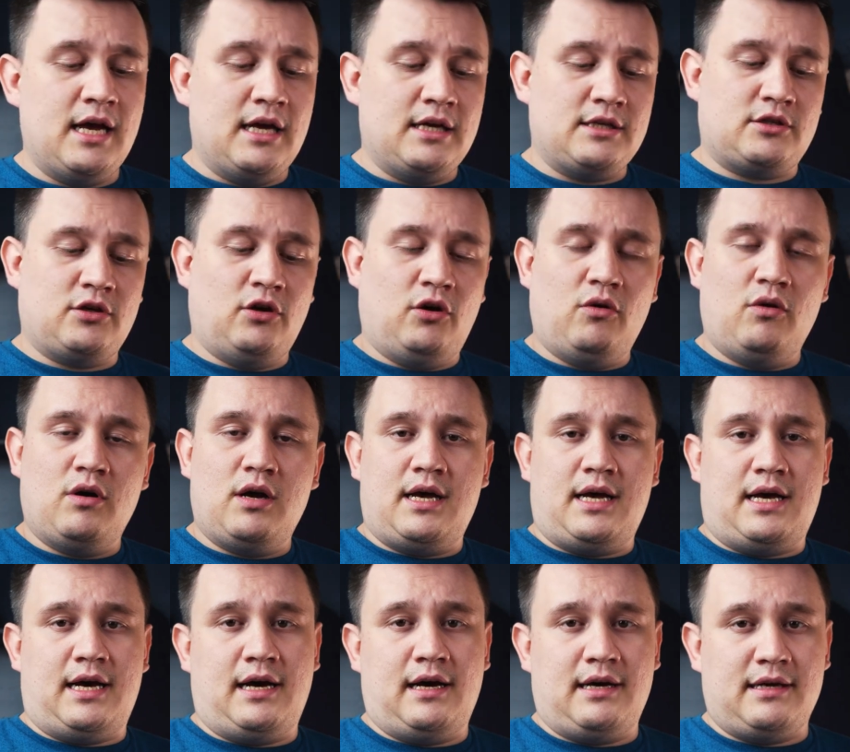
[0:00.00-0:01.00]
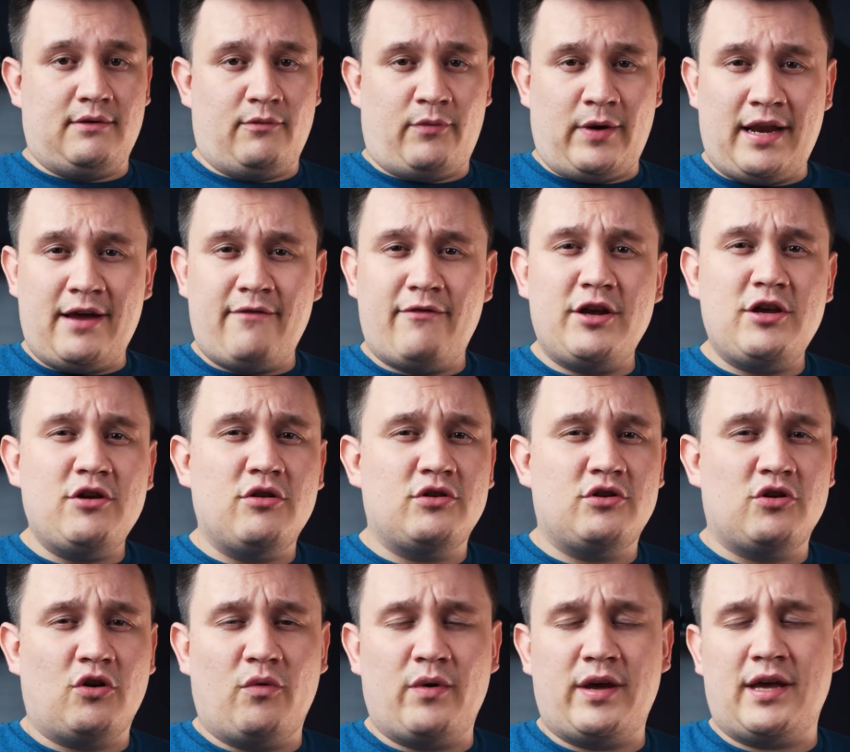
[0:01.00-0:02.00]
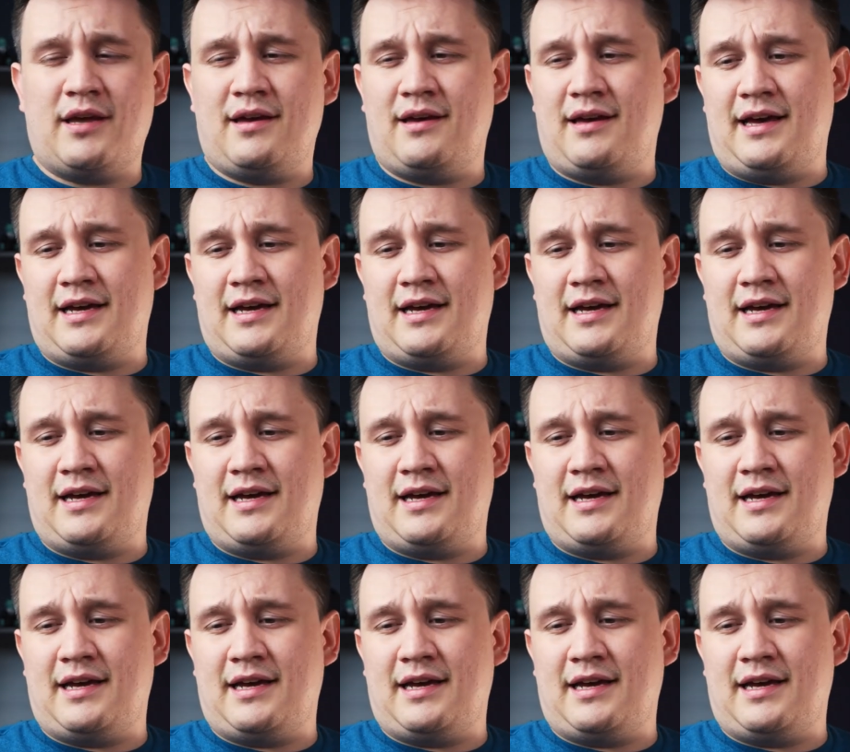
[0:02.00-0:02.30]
So whenever you're drawing,